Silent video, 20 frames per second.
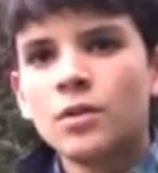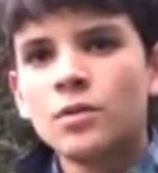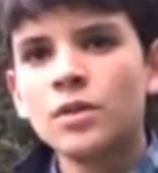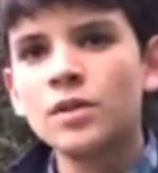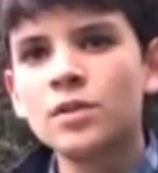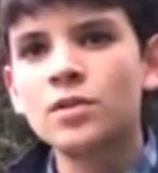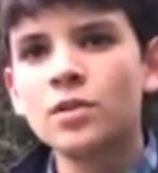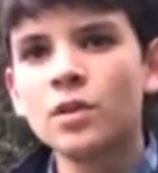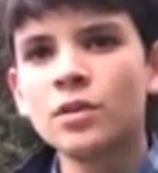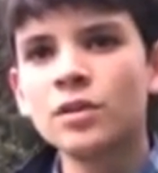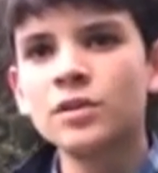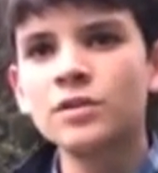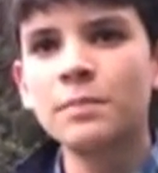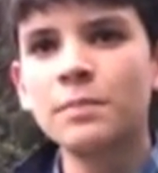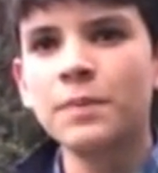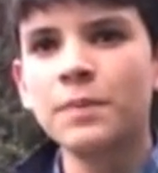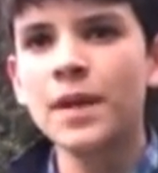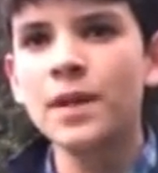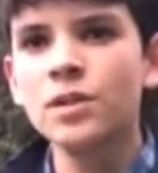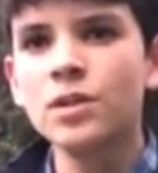Resource
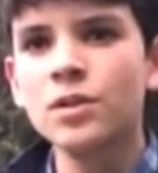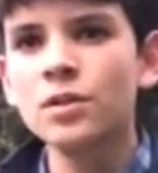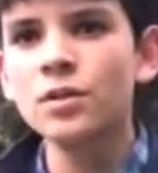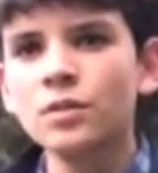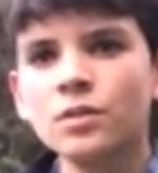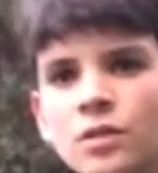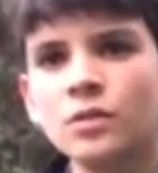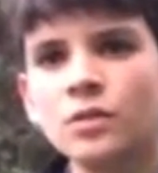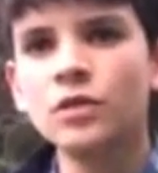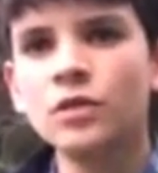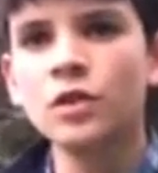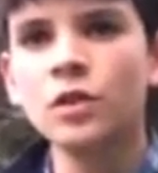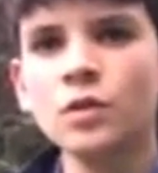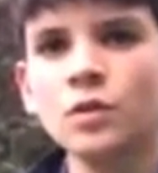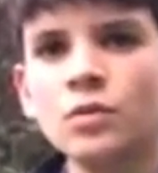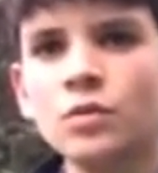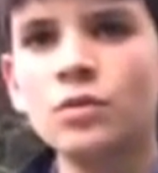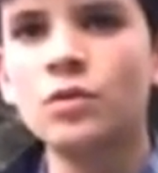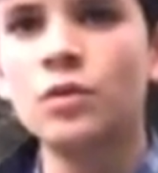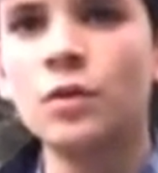depletion
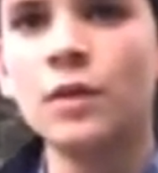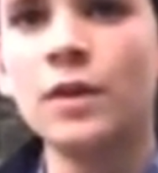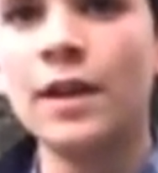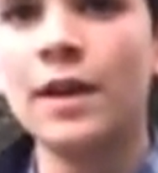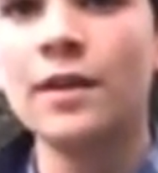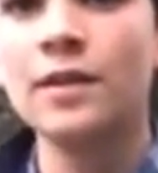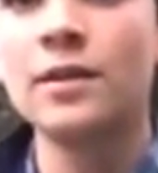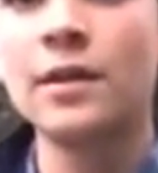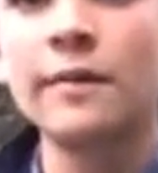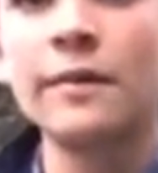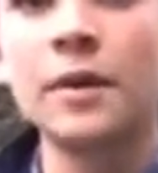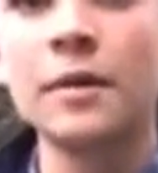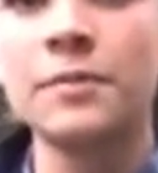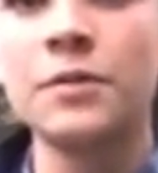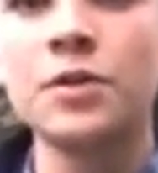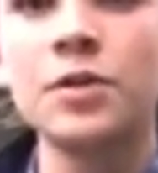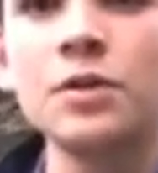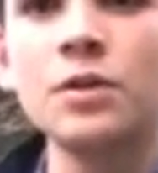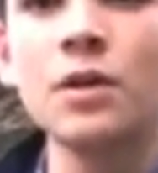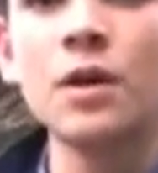due to the
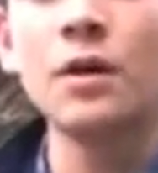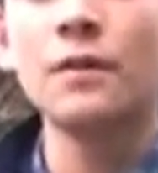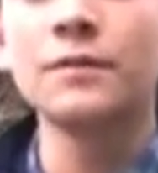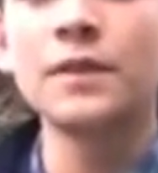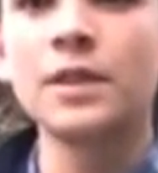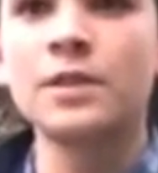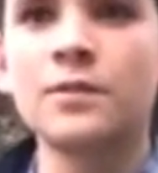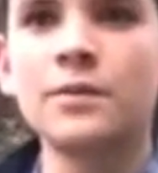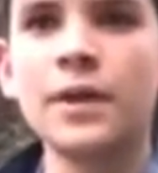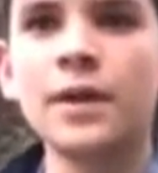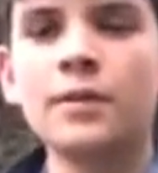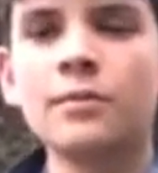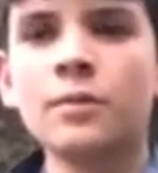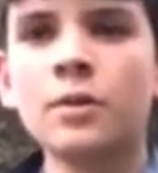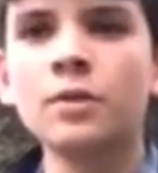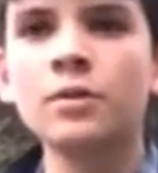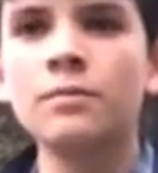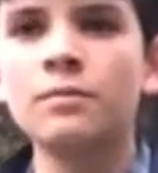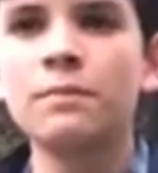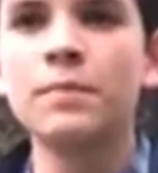interruption of the trade
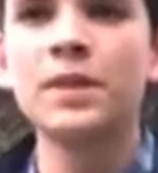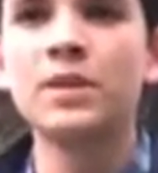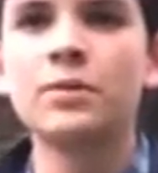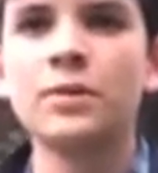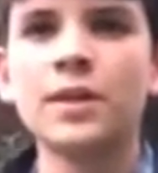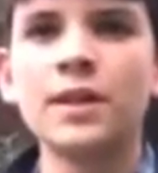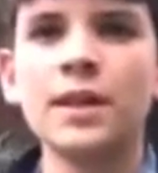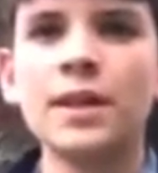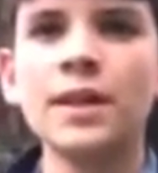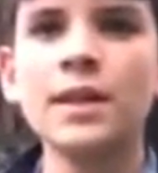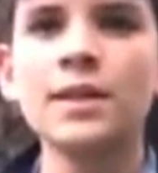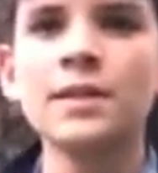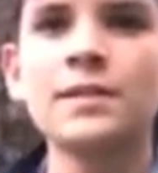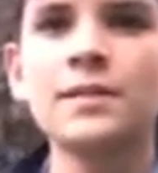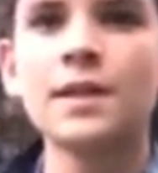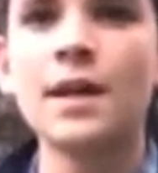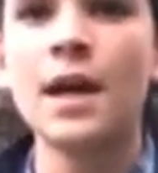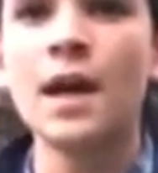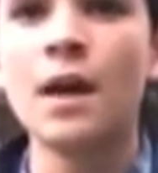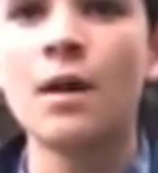route between
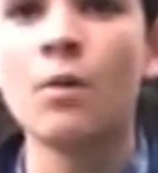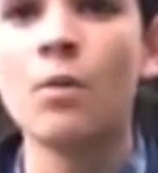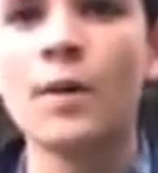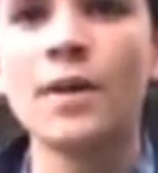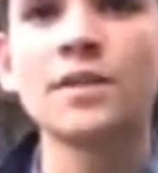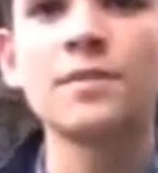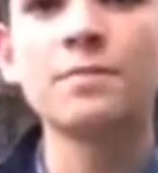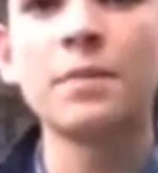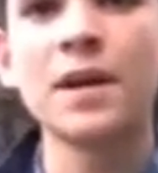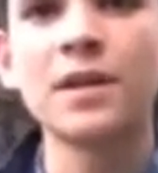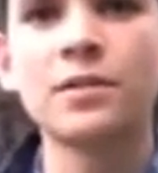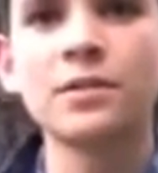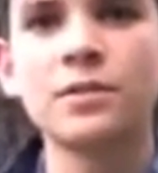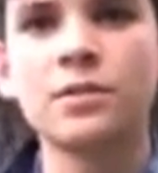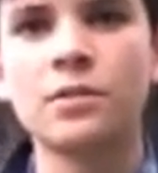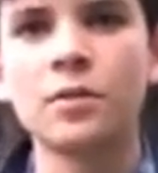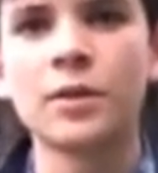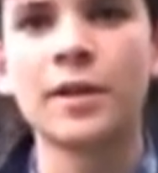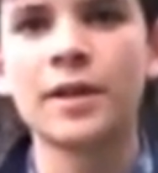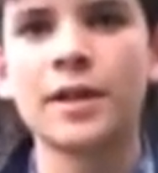East and West by
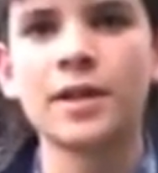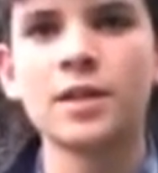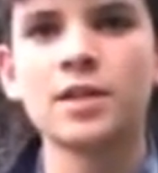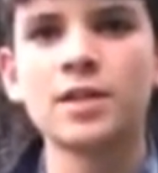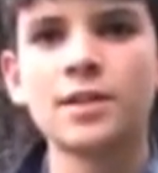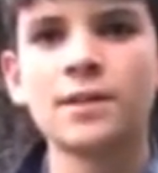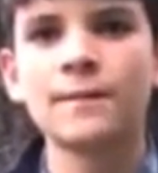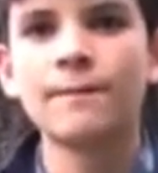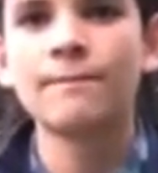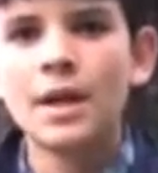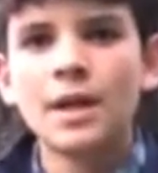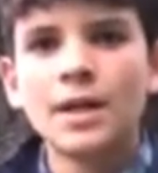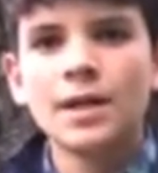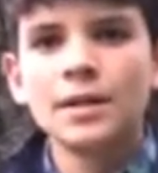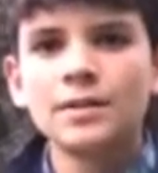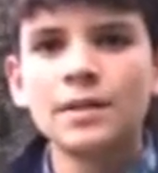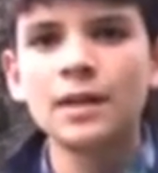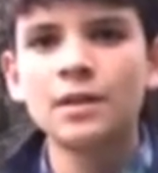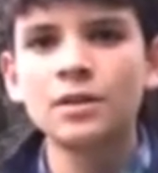Turkish. The